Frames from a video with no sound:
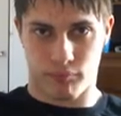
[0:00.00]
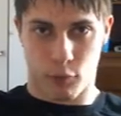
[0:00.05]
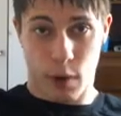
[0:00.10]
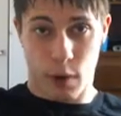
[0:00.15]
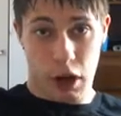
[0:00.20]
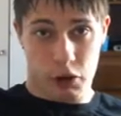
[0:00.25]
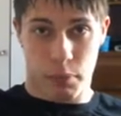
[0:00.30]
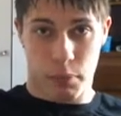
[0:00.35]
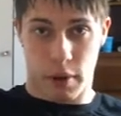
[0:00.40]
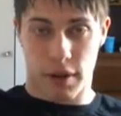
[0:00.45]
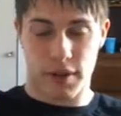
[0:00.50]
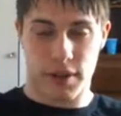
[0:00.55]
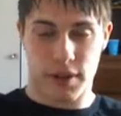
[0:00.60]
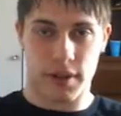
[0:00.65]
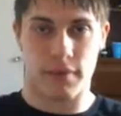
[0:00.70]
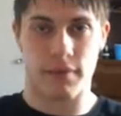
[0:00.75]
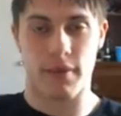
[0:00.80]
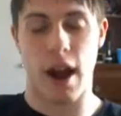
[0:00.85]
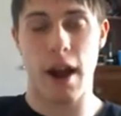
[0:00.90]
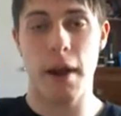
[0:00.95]
rich
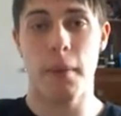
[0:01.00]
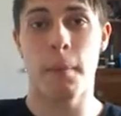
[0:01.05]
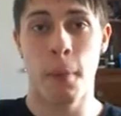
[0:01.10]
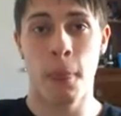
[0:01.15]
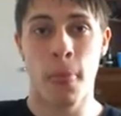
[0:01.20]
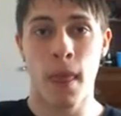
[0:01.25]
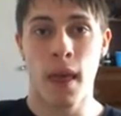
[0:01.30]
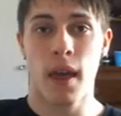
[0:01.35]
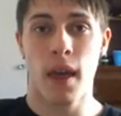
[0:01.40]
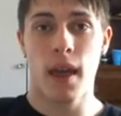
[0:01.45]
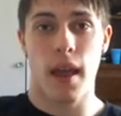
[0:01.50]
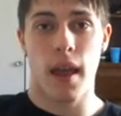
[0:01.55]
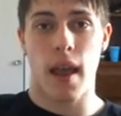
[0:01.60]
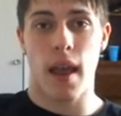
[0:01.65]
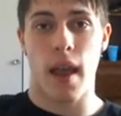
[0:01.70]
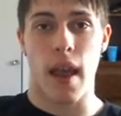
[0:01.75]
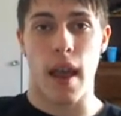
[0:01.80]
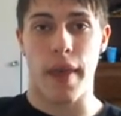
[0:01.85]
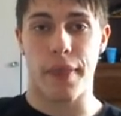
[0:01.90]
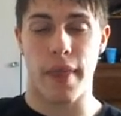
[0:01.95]
person, right?
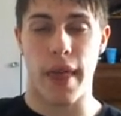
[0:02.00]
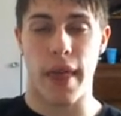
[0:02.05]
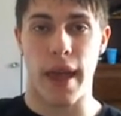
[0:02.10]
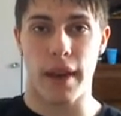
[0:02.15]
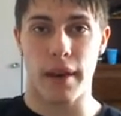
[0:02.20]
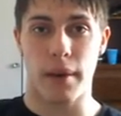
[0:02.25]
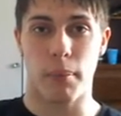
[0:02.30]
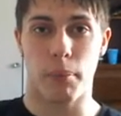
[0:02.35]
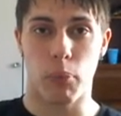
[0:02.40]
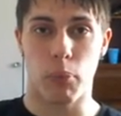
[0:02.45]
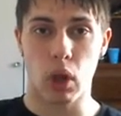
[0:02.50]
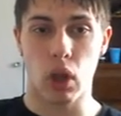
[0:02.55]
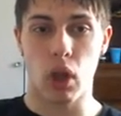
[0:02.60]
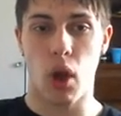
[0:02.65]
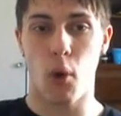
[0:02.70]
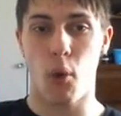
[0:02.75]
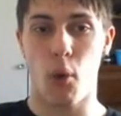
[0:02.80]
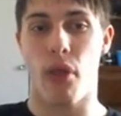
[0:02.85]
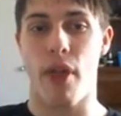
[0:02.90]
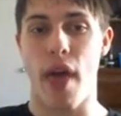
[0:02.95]
And then
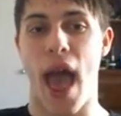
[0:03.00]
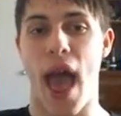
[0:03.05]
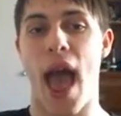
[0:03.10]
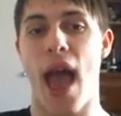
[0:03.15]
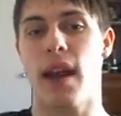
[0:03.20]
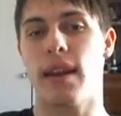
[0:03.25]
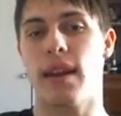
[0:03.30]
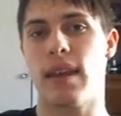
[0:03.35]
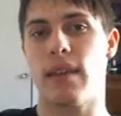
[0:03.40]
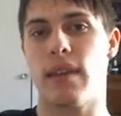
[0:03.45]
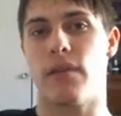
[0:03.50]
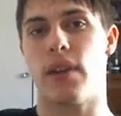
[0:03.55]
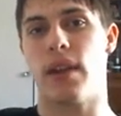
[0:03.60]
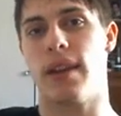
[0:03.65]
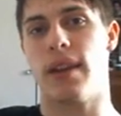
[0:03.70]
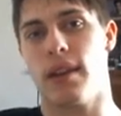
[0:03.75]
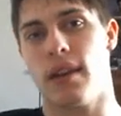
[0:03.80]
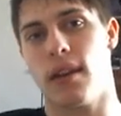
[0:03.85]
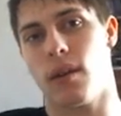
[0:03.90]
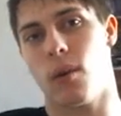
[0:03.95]
below that
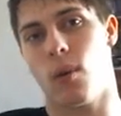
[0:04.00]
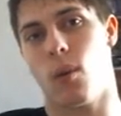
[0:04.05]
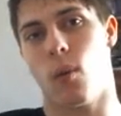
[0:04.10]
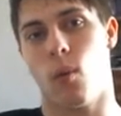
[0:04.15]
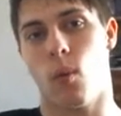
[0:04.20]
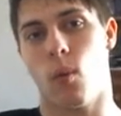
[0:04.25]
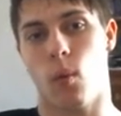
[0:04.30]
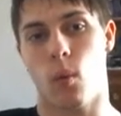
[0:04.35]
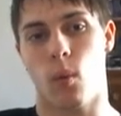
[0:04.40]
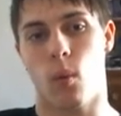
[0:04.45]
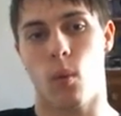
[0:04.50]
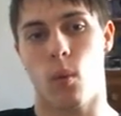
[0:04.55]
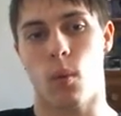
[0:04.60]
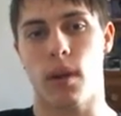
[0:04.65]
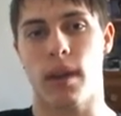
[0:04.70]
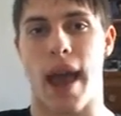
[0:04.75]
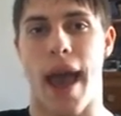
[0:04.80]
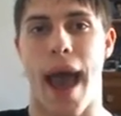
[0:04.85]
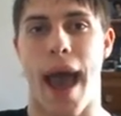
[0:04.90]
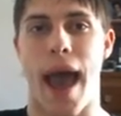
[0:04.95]
even,
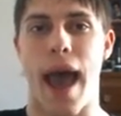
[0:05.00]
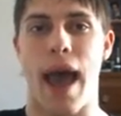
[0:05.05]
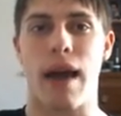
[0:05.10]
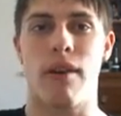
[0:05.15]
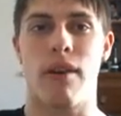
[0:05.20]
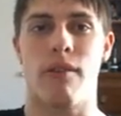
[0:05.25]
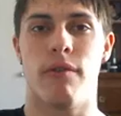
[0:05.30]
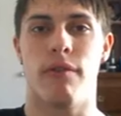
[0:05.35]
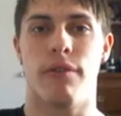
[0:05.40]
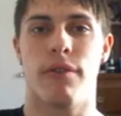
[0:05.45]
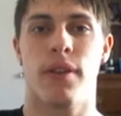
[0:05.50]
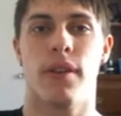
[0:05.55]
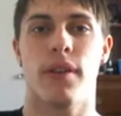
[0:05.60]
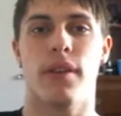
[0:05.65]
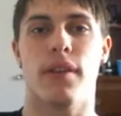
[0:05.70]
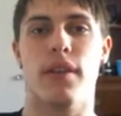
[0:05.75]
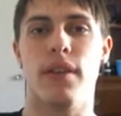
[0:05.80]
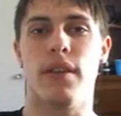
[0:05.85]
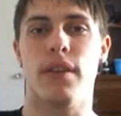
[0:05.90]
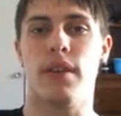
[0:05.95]
we have
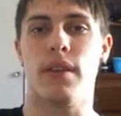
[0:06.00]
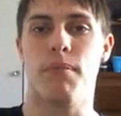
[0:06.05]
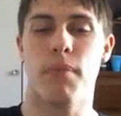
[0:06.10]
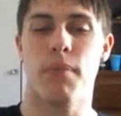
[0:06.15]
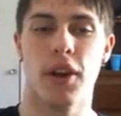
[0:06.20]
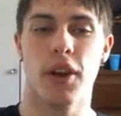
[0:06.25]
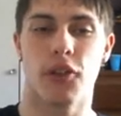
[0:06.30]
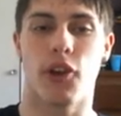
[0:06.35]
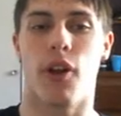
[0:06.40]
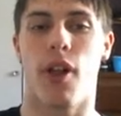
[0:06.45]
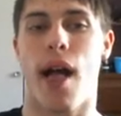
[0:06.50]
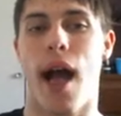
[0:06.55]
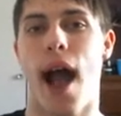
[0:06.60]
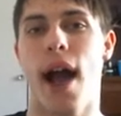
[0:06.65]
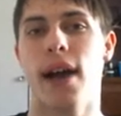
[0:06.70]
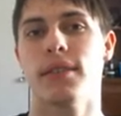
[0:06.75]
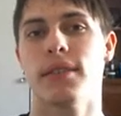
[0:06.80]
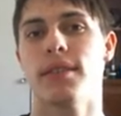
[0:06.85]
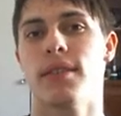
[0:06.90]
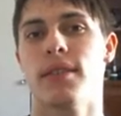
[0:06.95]
the middle
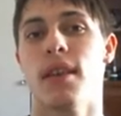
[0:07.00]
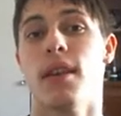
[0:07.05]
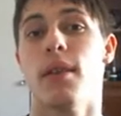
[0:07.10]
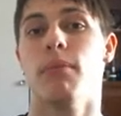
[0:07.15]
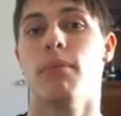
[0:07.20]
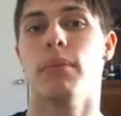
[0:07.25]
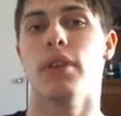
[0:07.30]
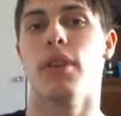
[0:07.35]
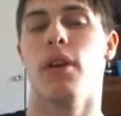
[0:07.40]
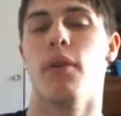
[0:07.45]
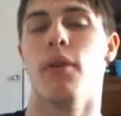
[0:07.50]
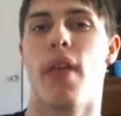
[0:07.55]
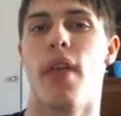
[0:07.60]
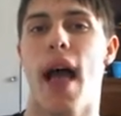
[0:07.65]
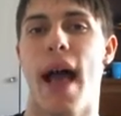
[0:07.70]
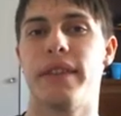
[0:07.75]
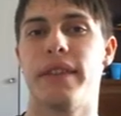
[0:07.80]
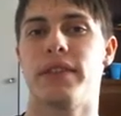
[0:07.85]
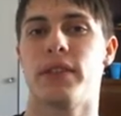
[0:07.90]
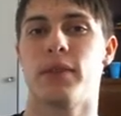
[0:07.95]
class. Below
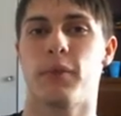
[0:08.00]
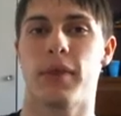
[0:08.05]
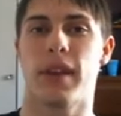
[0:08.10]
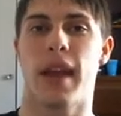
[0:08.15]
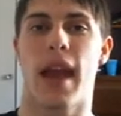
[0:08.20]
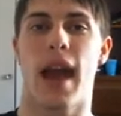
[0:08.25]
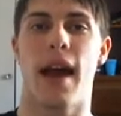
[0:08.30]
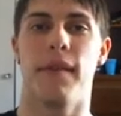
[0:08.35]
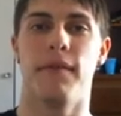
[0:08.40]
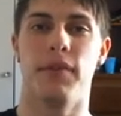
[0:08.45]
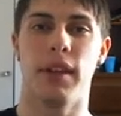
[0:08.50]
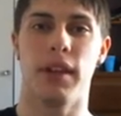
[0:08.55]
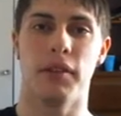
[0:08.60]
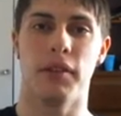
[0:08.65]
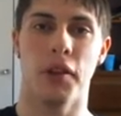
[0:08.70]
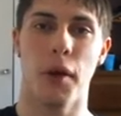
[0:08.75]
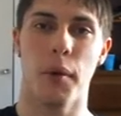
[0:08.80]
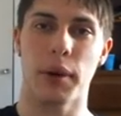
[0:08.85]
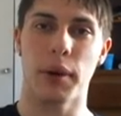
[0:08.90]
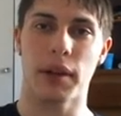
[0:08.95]
that we have the
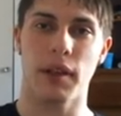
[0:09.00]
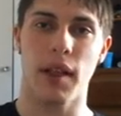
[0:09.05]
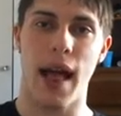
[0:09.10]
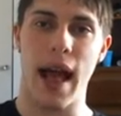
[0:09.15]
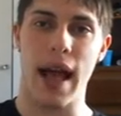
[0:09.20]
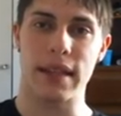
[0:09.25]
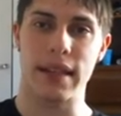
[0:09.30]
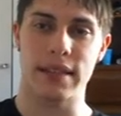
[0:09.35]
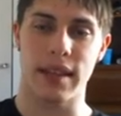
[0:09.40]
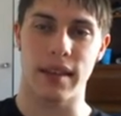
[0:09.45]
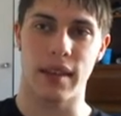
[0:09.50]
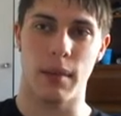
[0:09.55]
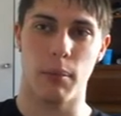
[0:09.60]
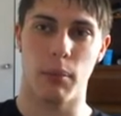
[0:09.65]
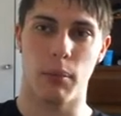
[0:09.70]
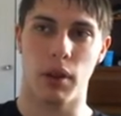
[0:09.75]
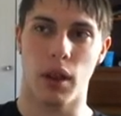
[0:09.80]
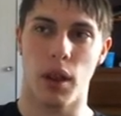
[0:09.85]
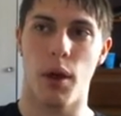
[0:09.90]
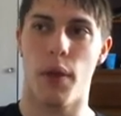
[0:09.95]
lower class, and then
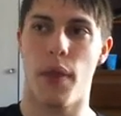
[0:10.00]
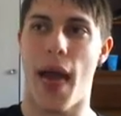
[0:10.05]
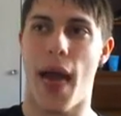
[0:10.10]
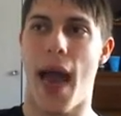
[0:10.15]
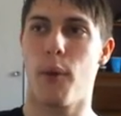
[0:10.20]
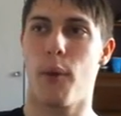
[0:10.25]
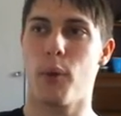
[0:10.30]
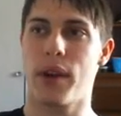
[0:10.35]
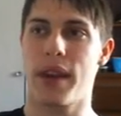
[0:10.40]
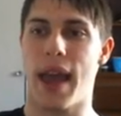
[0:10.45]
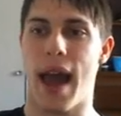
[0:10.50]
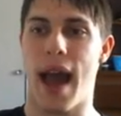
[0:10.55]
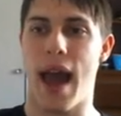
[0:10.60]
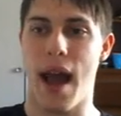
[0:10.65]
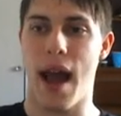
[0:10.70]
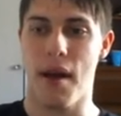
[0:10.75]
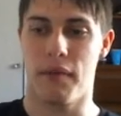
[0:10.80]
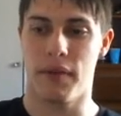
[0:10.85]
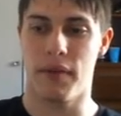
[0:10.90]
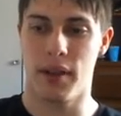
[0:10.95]
below that we
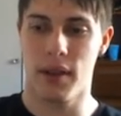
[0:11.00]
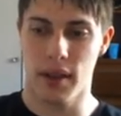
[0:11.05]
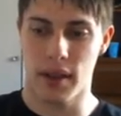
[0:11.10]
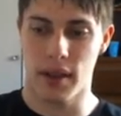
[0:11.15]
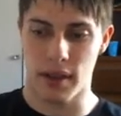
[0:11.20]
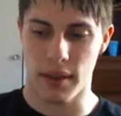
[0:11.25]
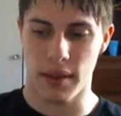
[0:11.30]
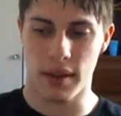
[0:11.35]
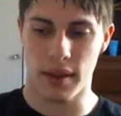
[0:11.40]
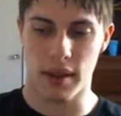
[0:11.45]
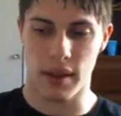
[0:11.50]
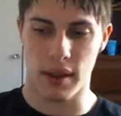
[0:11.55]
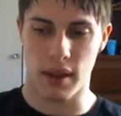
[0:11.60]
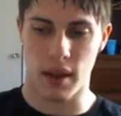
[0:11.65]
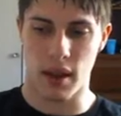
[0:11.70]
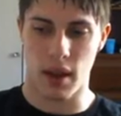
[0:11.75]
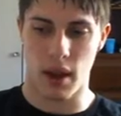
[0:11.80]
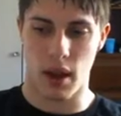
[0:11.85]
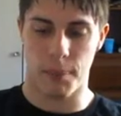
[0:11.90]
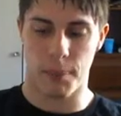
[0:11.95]
have the
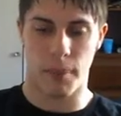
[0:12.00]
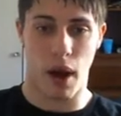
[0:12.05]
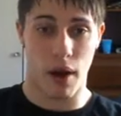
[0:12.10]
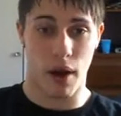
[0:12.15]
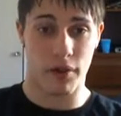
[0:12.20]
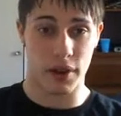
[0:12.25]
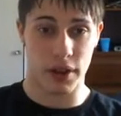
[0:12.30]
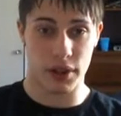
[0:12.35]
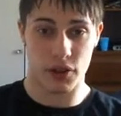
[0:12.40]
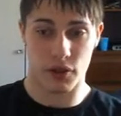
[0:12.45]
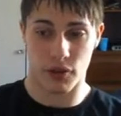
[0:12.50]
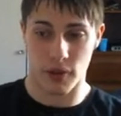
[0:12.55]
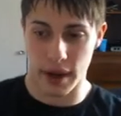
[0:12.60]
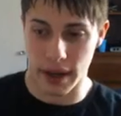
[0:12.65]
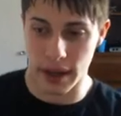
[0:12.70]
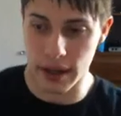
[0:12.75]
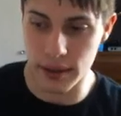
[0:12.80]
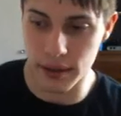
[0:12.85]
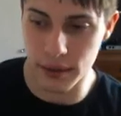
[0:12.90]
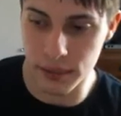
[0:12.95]

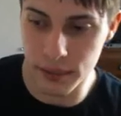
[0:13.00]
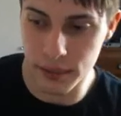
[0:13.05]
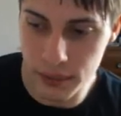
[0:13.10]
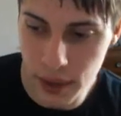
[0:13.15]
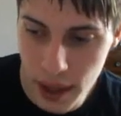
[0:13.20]
poverty-stricken,